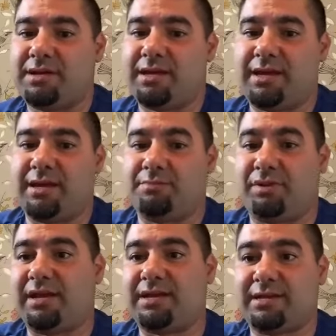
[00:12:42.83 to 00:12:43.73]
and
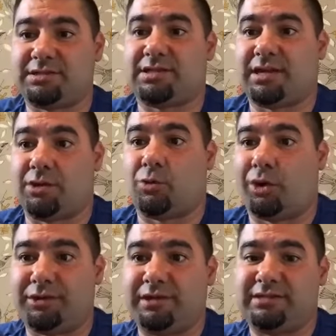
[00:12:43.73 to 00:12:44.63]
playing against like
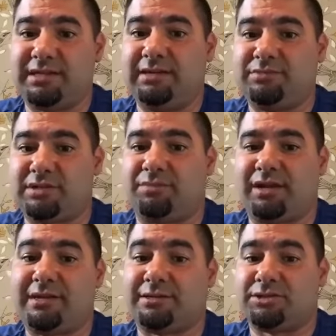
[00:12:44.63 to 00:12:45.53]
quality teams and
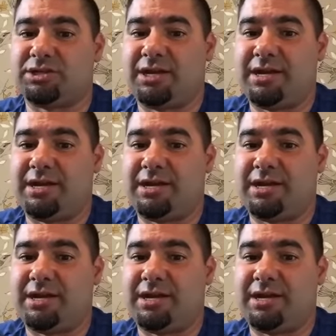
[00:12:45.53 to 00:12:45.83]
players.